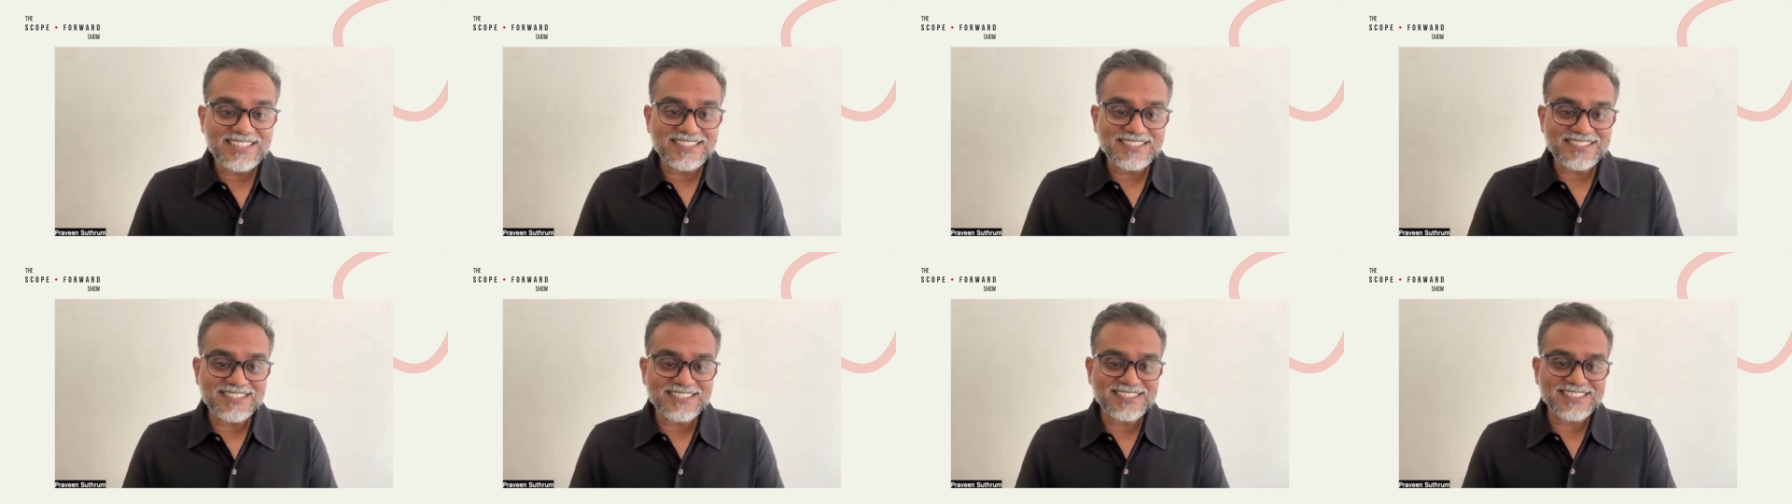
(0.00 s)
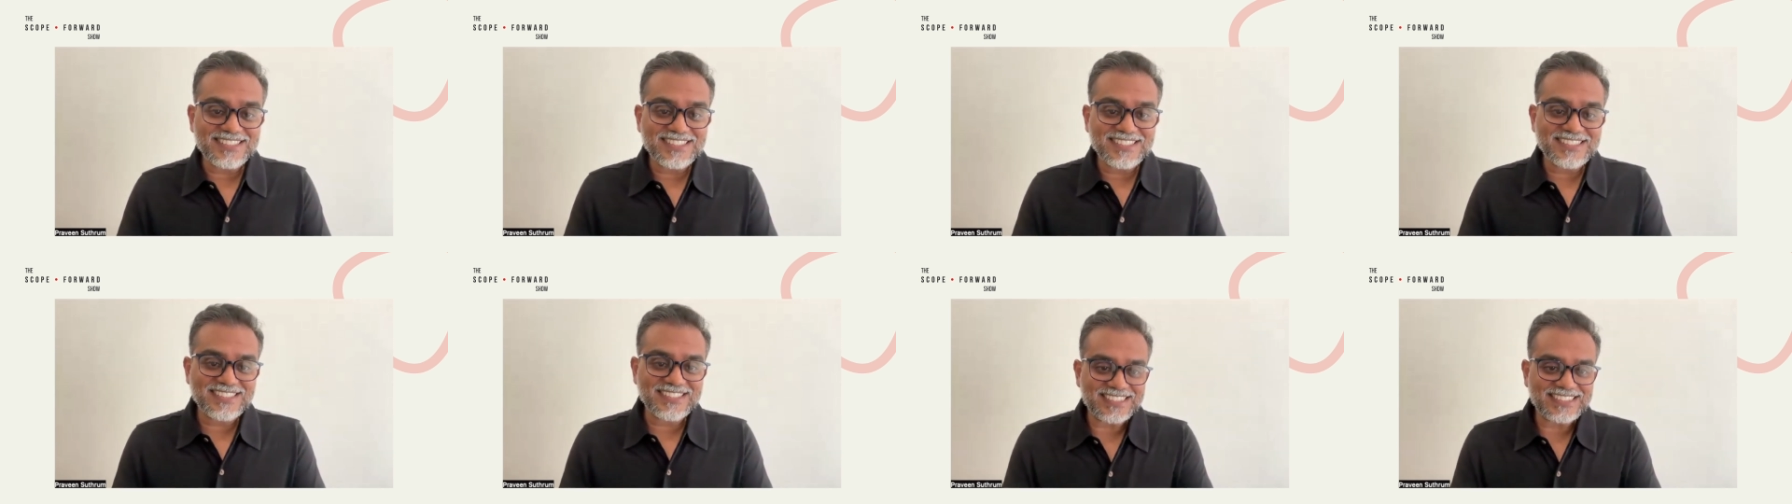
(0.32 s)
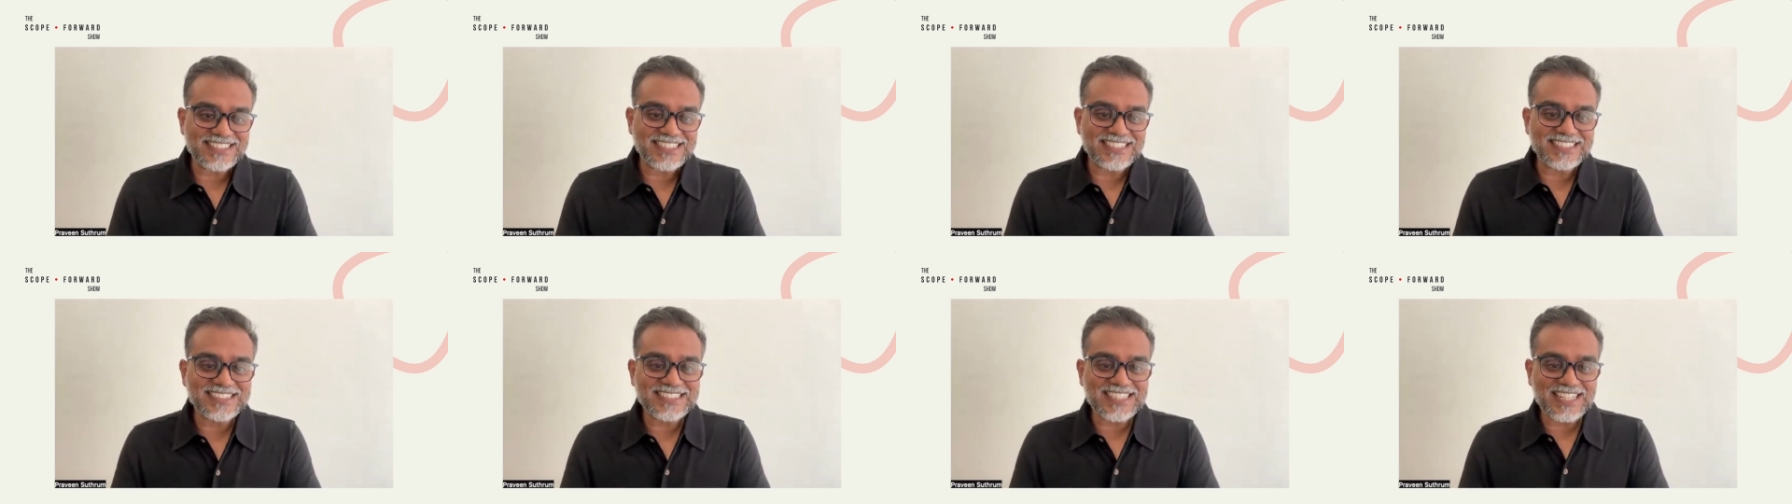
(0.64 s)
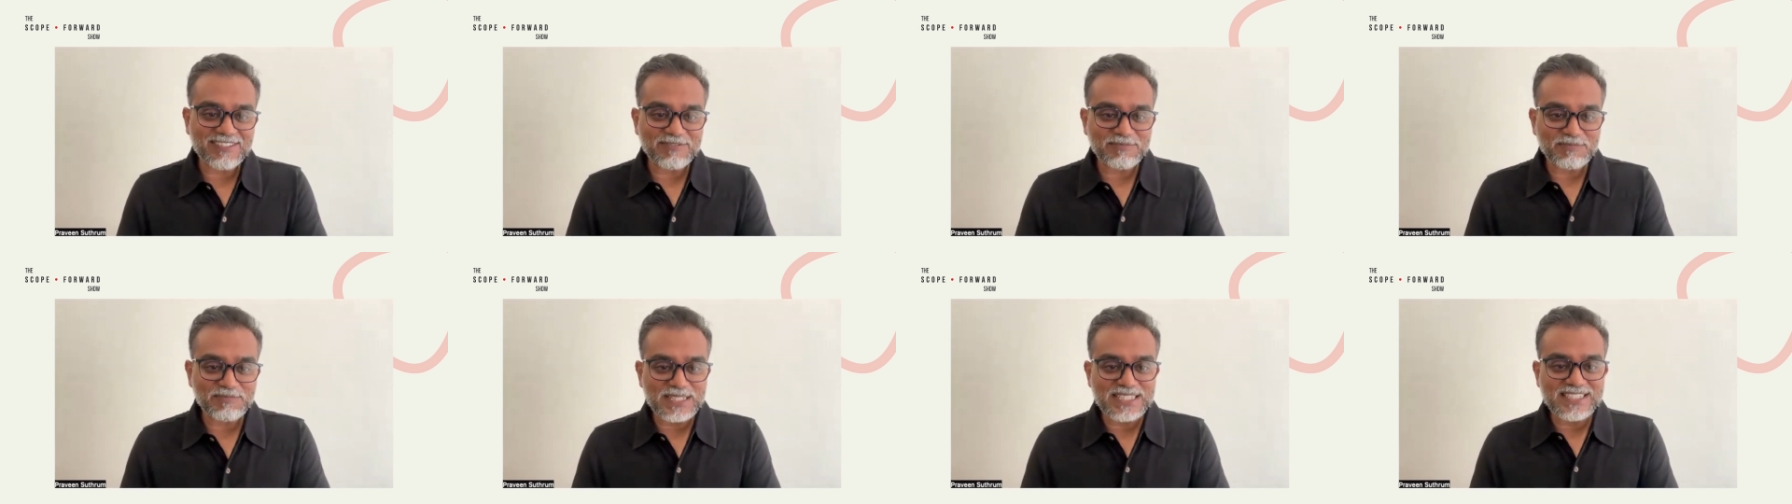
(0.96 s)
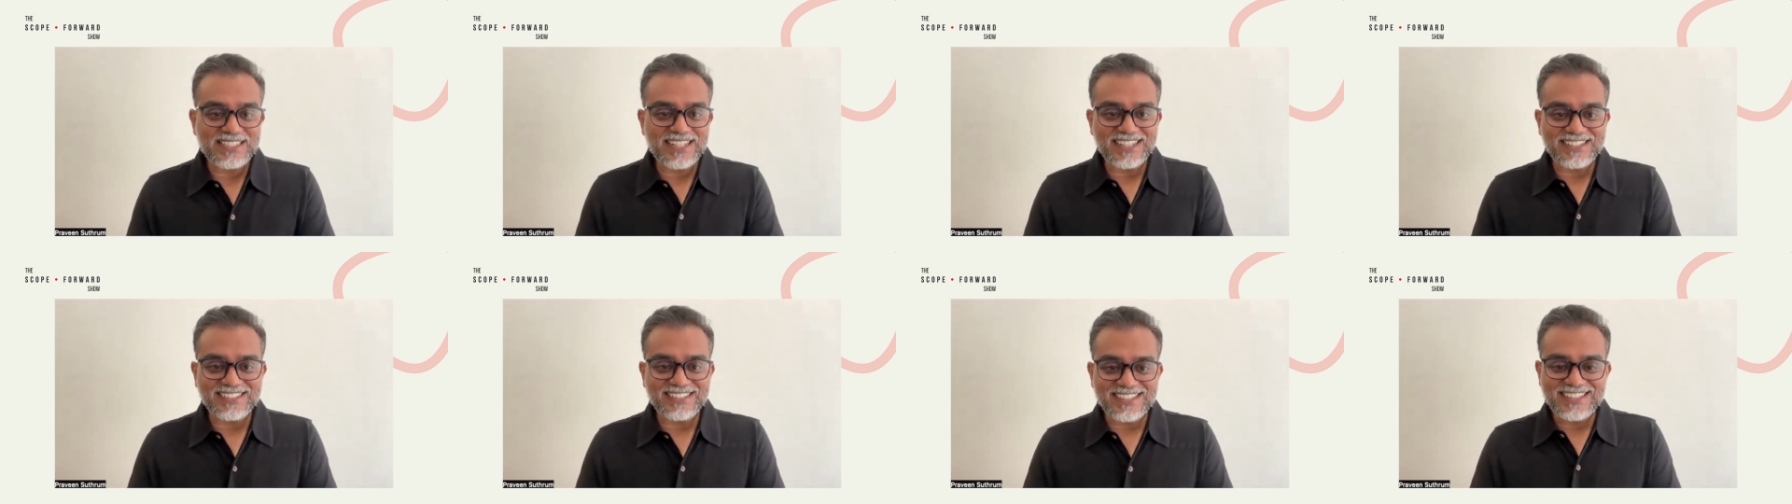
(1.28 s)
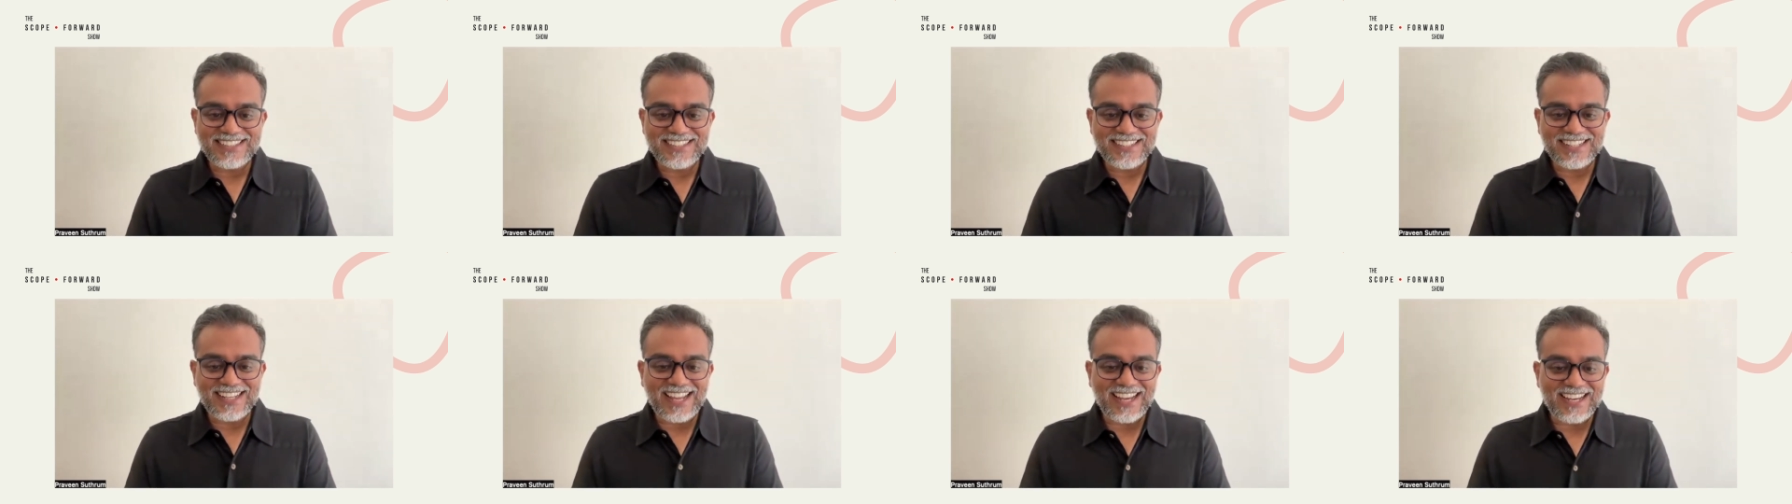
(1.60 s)
years since I've been at
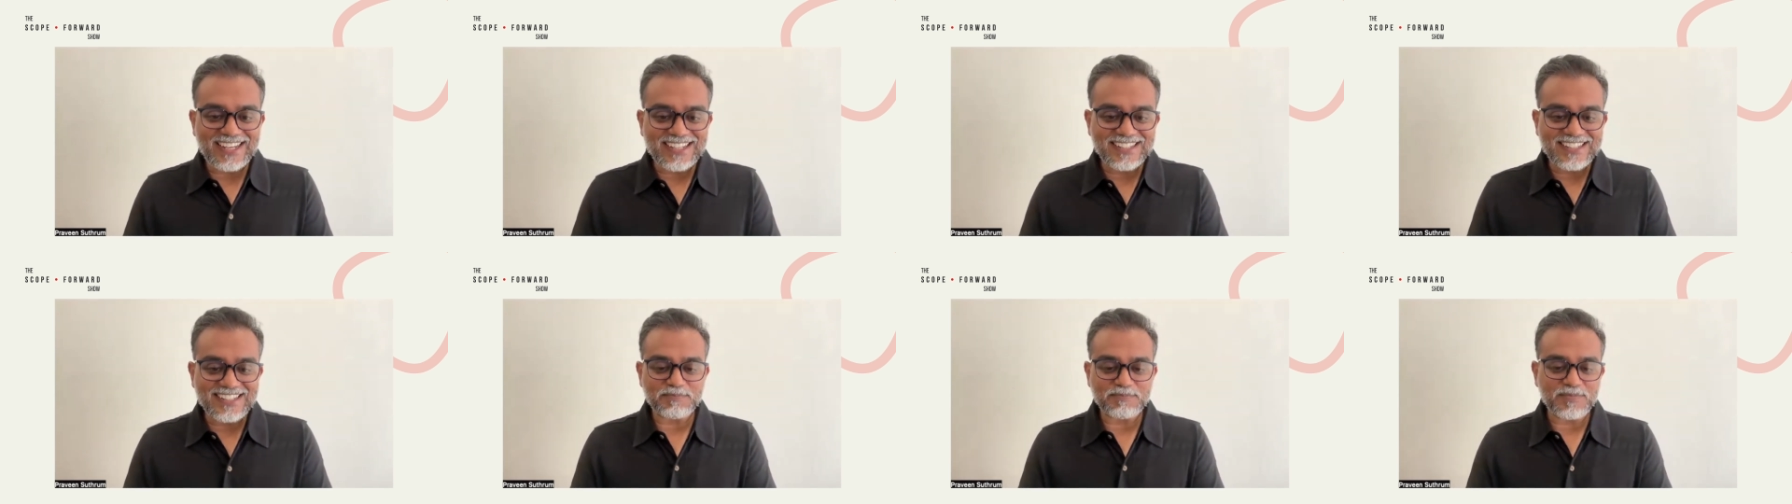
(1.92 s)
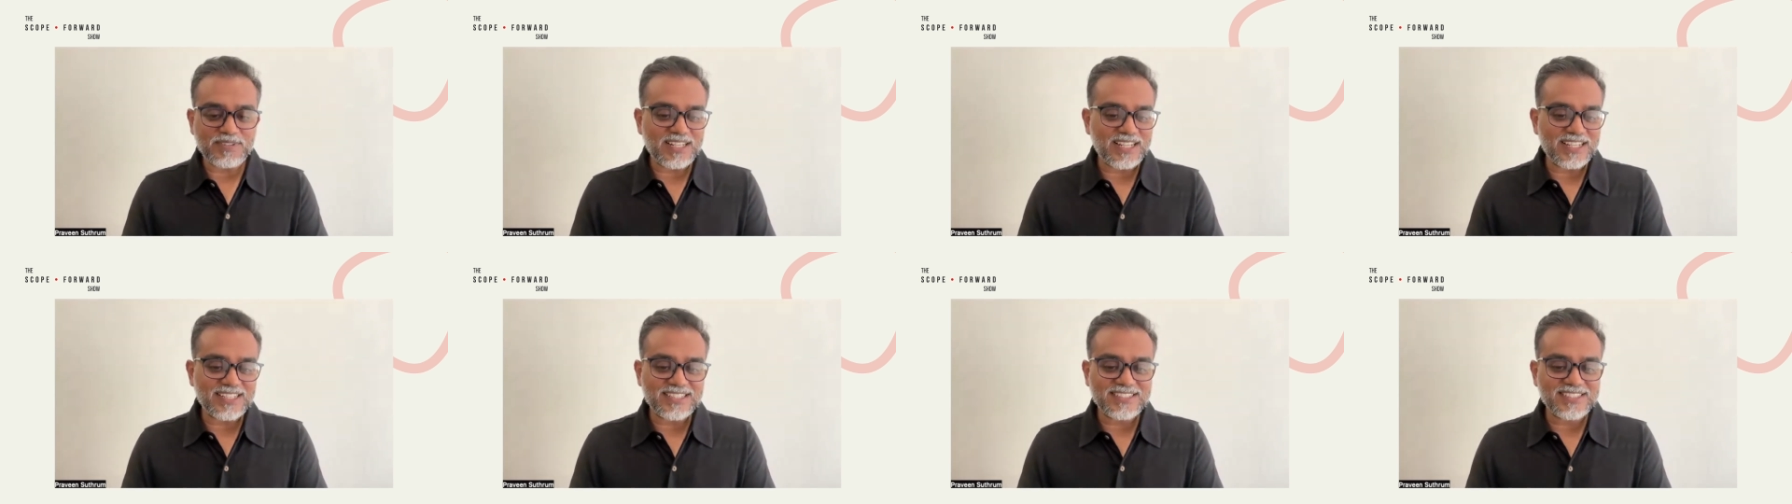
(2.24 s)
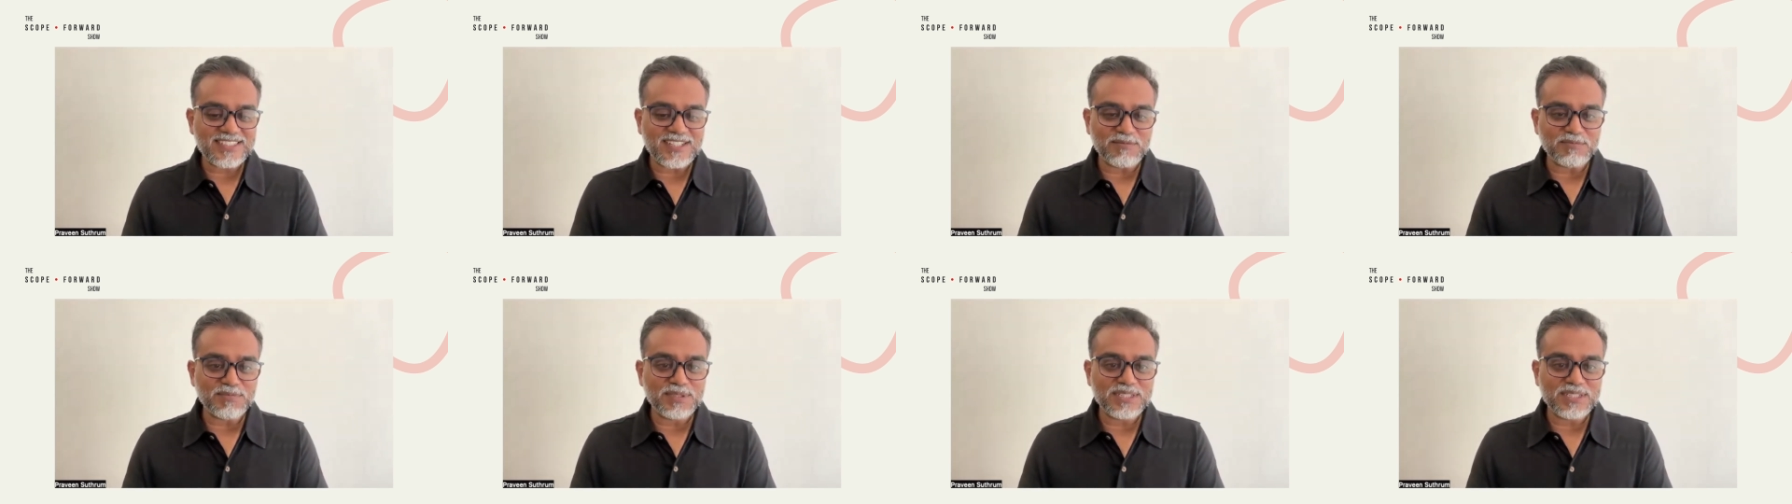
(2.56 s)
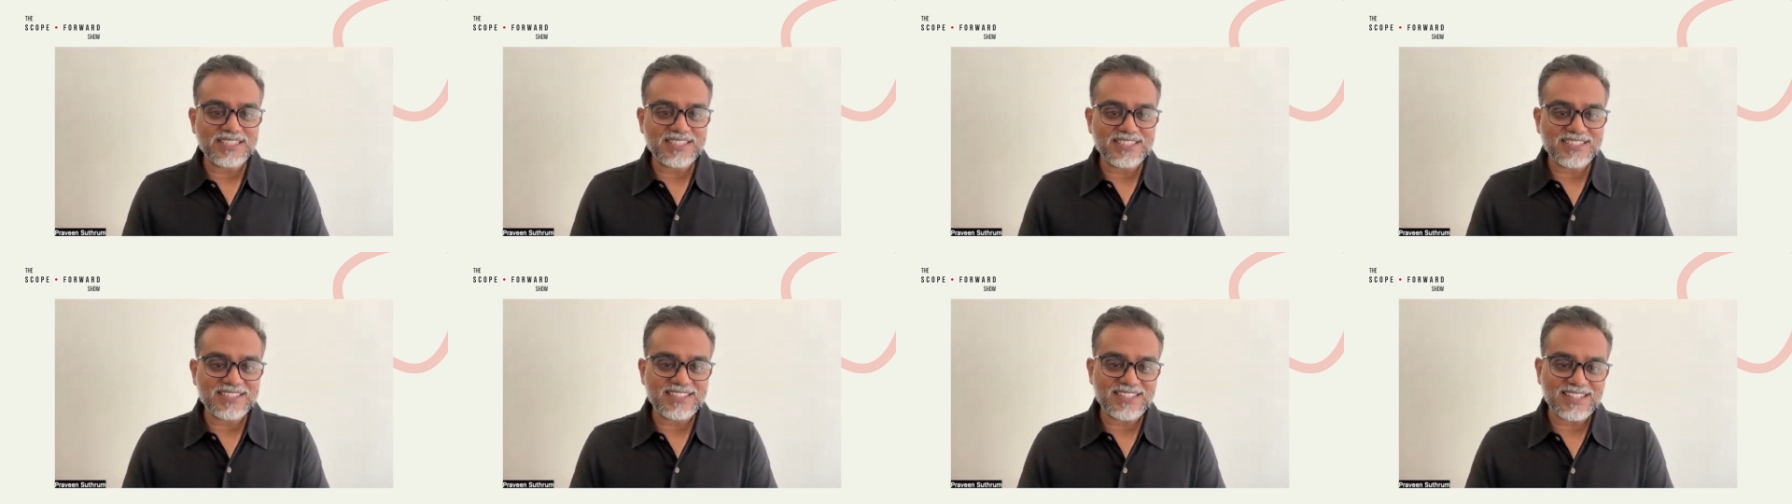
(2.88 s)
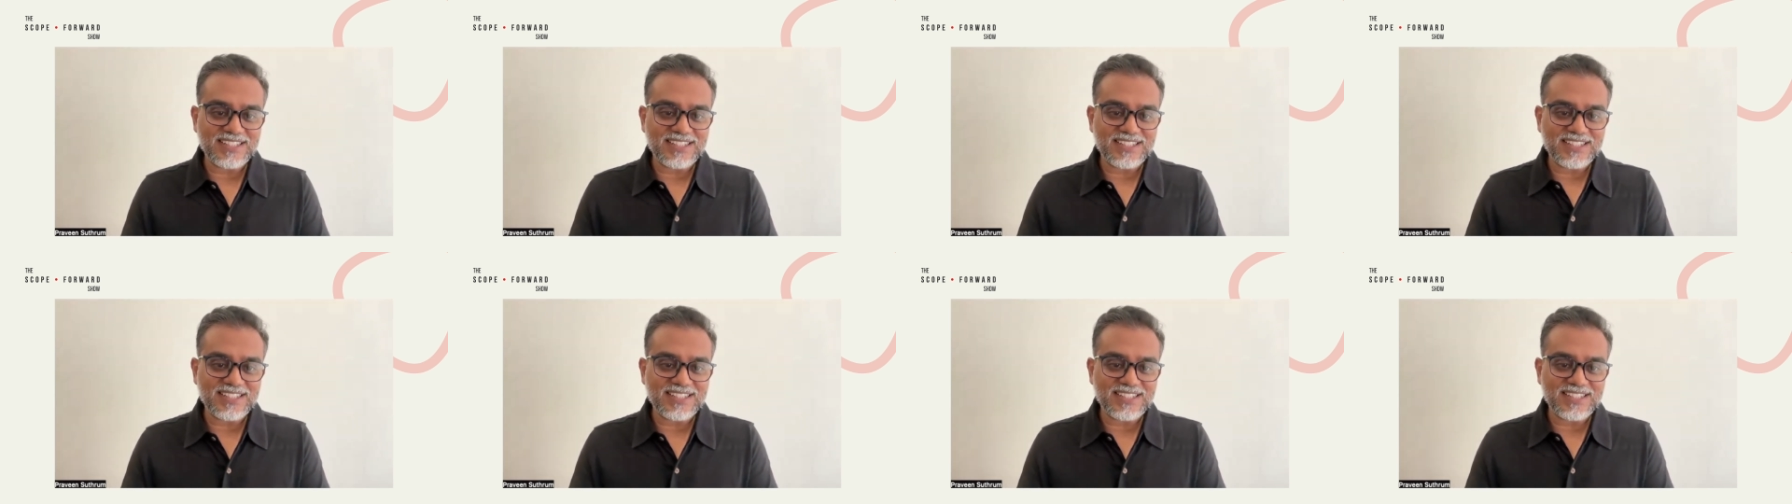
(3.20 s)
it. And like somebody